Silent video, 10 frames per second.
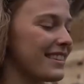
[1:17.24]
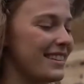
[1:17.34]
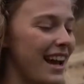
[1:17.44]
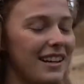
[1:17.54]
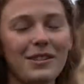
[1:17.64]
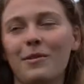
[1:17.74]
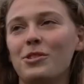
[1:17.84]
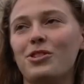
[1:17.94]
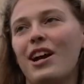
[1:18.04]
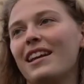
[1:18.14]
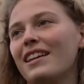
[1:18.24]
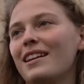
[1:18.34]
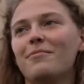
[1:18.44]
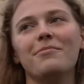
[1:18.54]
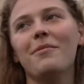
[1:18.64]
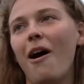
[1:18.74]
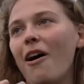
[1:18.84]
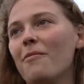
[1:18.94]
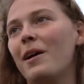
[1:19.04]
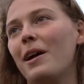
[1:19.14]
yeah, so I'm just trying to keep
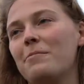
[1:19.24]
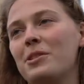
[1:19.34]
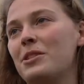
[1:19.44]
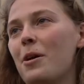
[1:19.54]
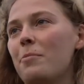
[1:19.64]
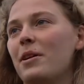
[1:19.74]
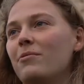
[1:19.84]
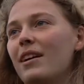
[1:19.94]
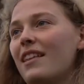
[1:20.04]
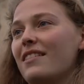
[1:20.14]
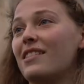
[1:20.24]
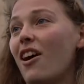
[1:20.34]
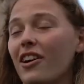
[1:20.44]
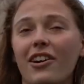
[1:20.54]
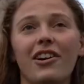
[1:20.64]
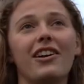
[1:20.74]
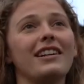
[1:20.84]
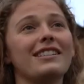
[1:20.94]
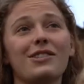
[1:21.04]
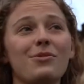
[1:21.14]
all of my options open with soccer
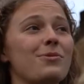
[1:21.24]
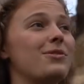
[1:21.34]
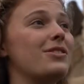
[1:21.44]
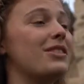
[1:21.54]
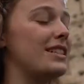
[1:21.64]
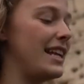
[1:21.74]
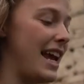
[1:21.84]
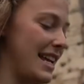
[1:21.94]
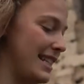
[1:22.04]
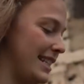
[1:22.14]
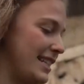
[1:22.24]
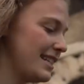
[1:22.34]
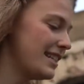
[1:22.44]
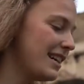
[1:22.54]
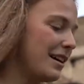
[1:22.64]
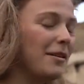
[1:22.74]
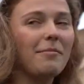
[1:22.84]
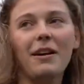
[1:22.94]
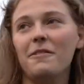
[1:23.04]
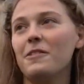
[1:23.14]
and school and
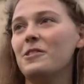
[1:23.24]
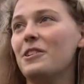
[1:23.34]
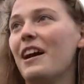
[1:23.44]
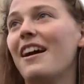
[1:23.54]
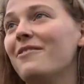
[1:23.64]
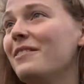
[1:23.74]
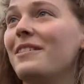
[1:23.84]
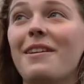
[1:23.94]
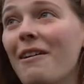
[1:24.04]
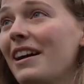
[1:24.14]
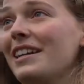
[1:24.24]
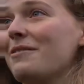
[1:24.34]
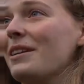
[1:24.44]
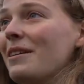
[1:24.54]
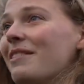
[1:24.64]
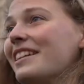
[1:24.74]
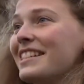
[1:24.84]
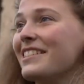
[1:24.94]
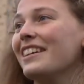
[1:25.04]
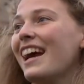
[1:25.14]
my future. I have no idea what I want
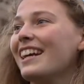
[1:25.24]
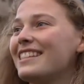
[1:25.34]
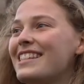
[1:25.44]
to do yet,